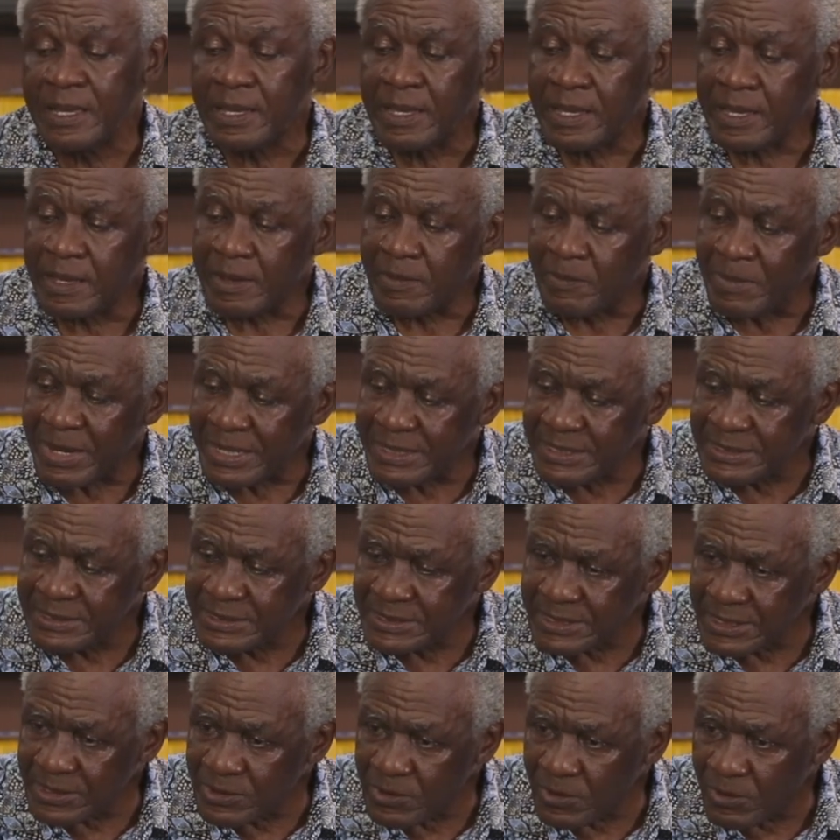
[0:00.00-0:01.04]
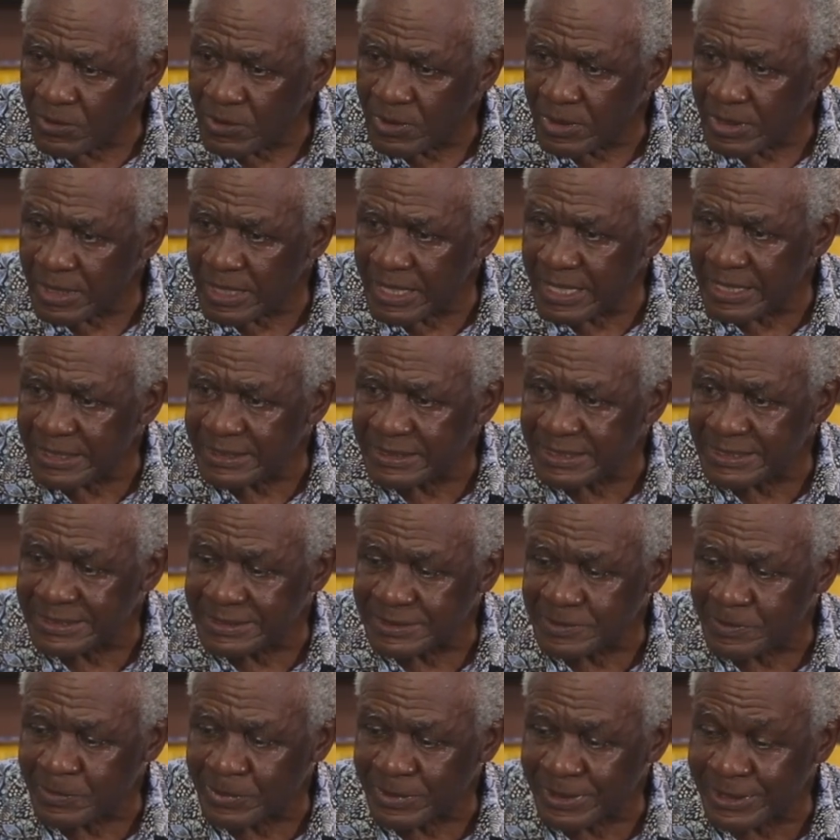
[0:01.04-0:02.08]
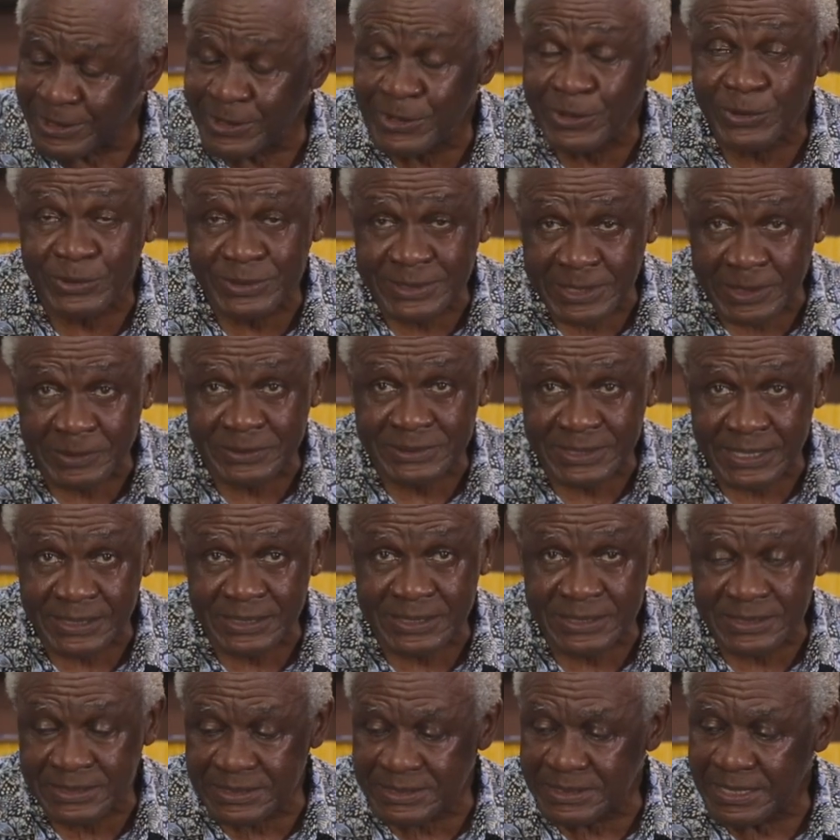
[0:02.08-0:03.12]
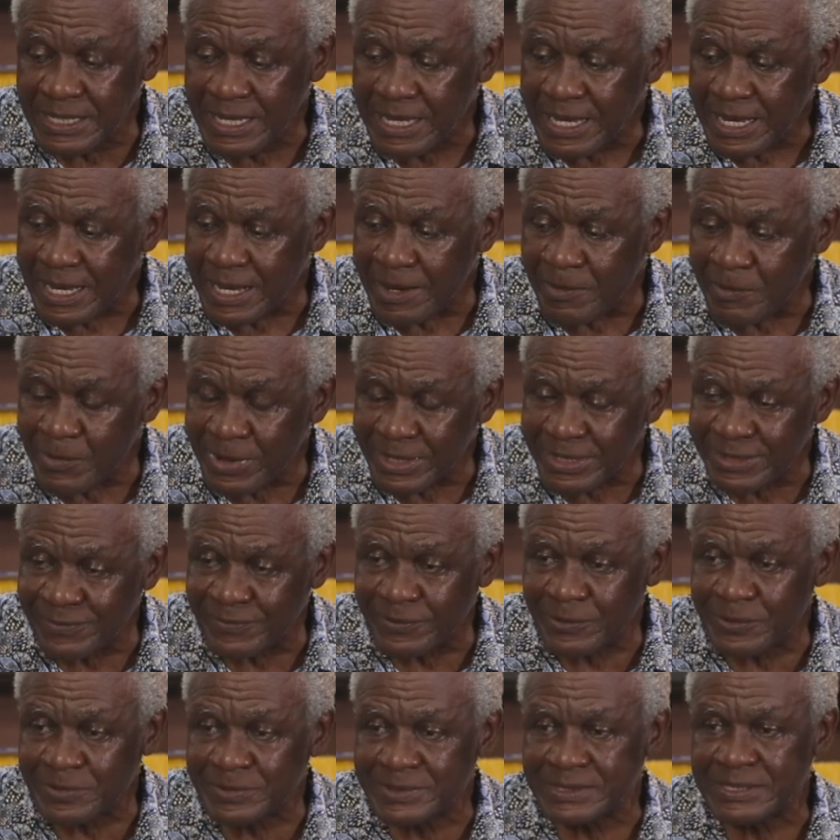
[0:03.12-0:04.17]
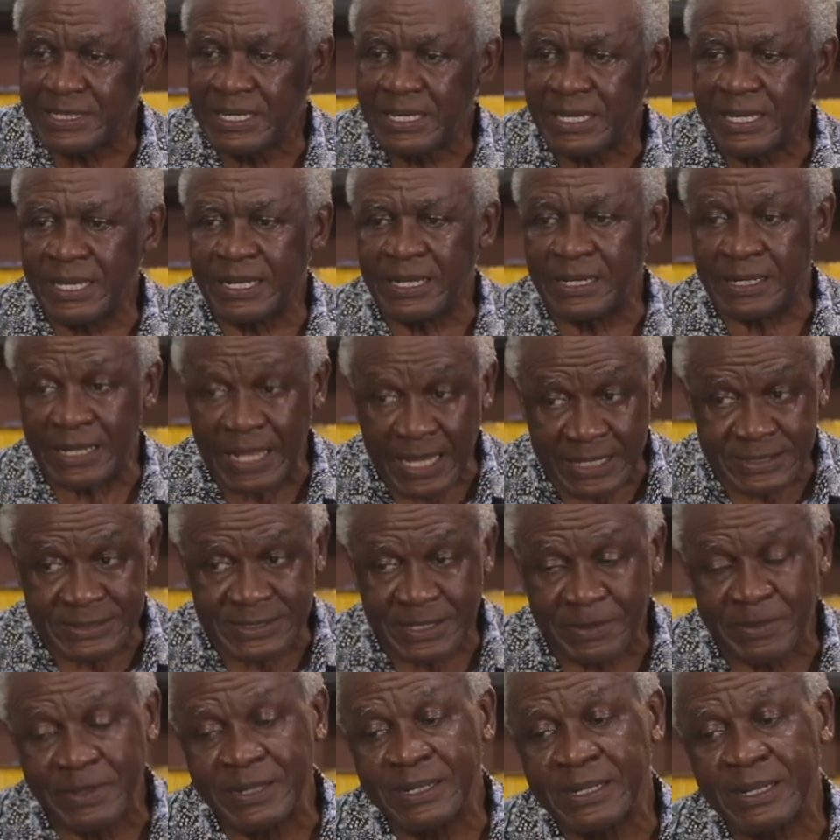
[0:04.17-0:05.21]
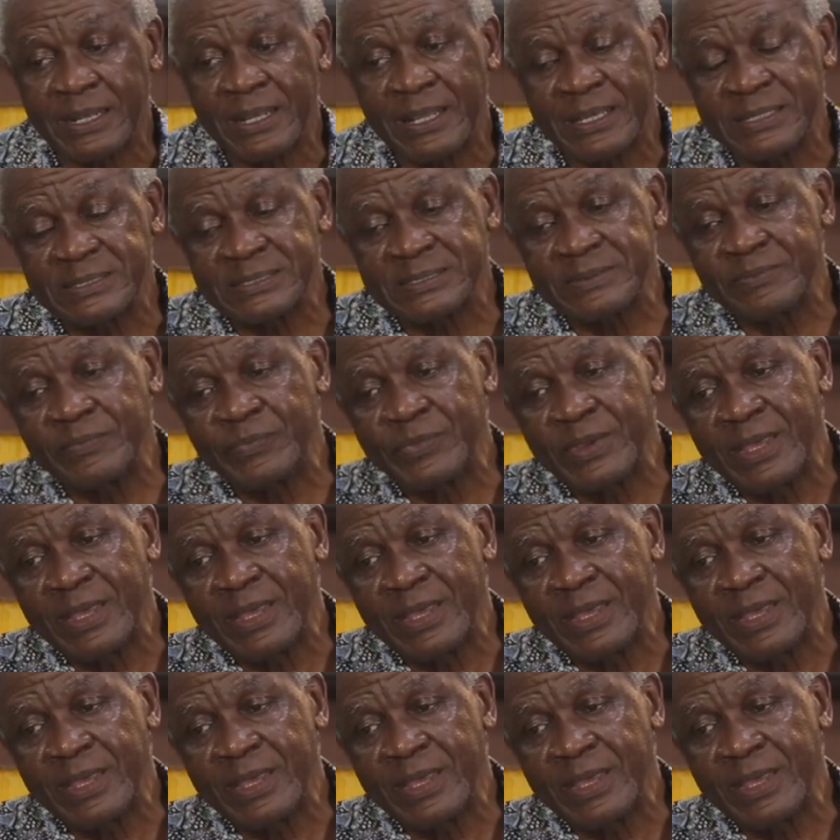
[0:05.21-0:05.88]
Managerial and entrepreneurial talents are more developed in large urban areas.